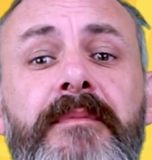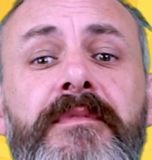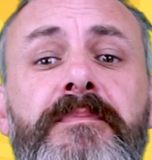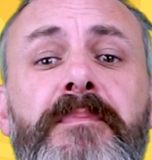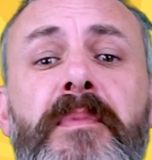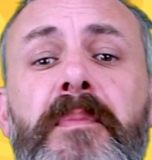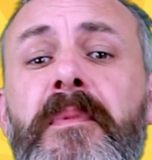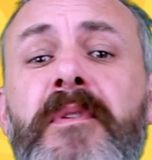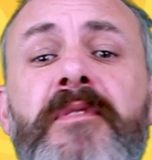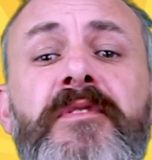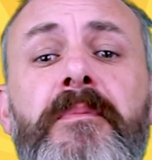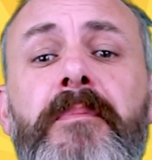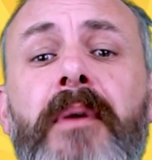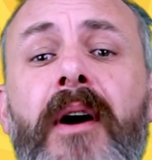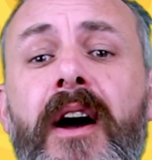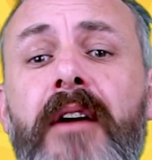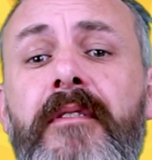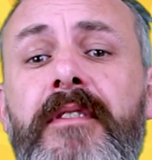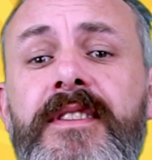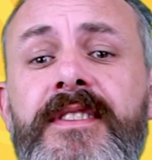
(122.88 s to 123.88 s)
up was Bermuda
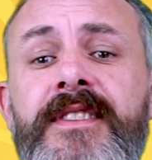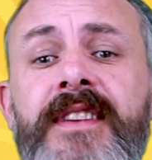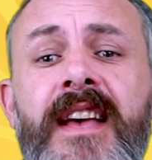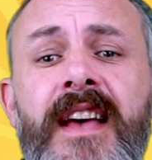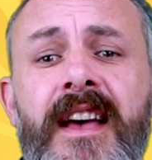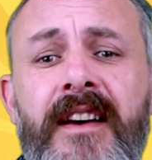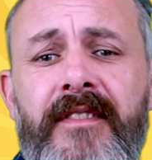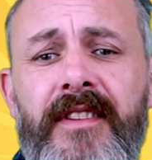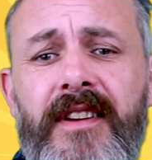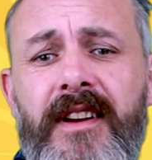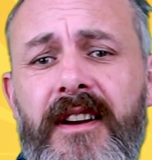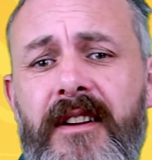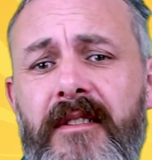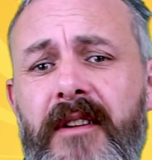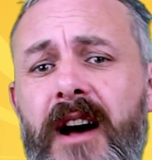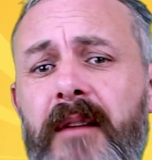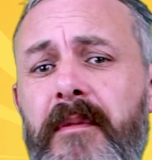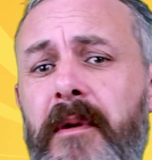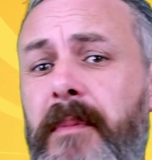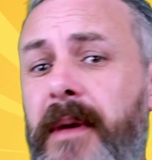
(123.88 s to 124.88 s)
Pirates for
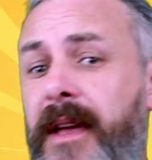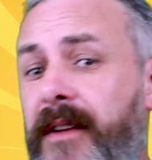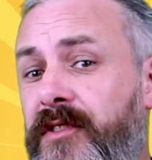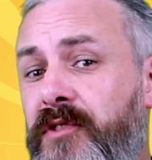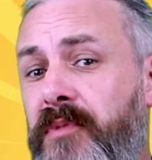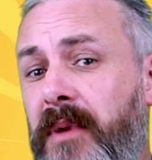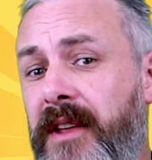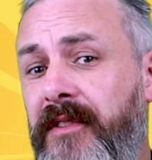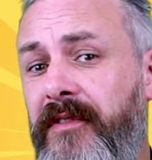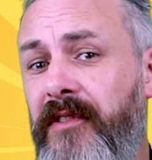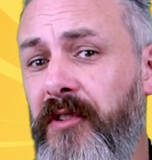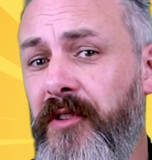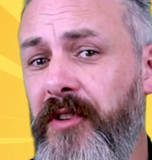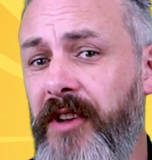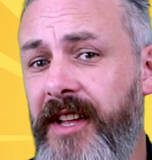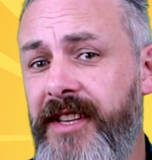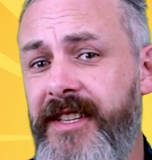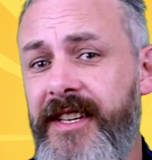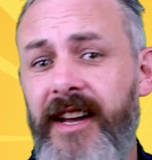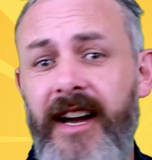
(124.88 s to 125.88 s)
RRP of
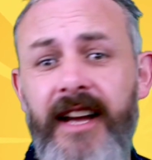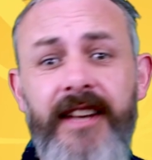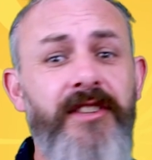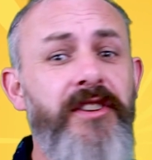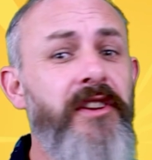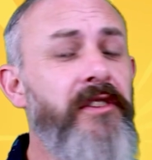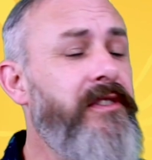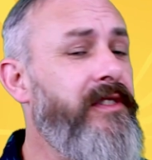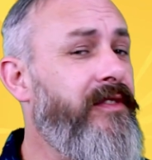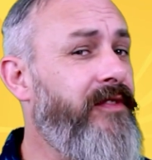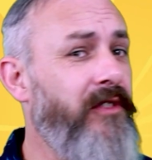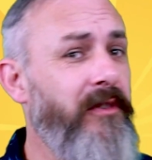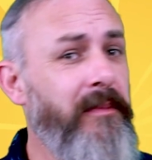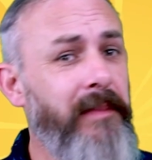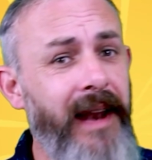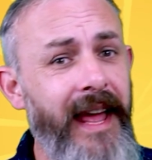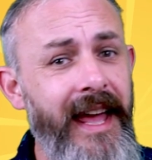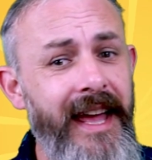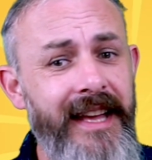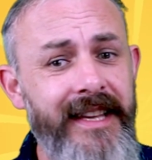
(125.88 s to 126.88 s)
$24.99, 2 to 4
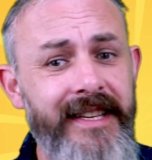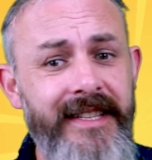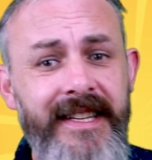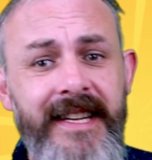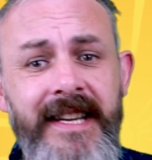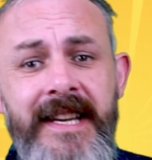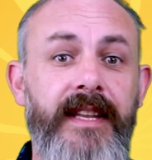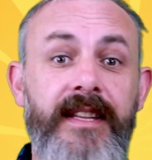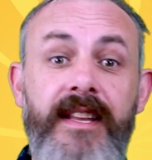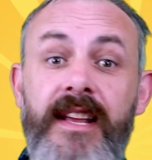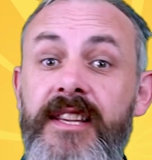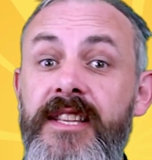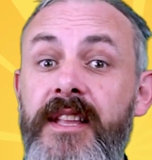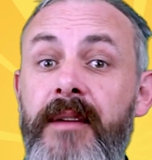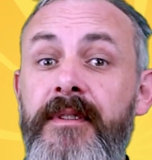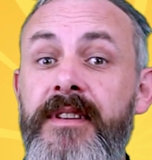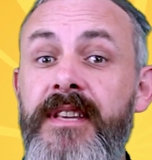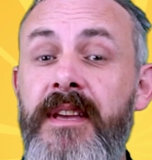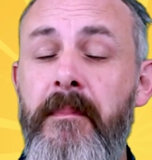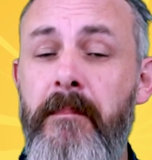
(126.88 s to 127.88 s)
players.
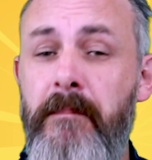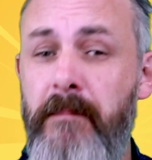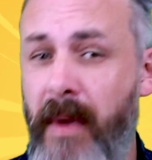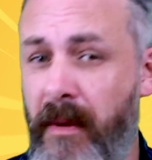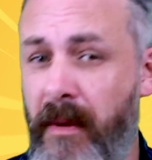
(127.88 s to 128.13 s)
Dexterity and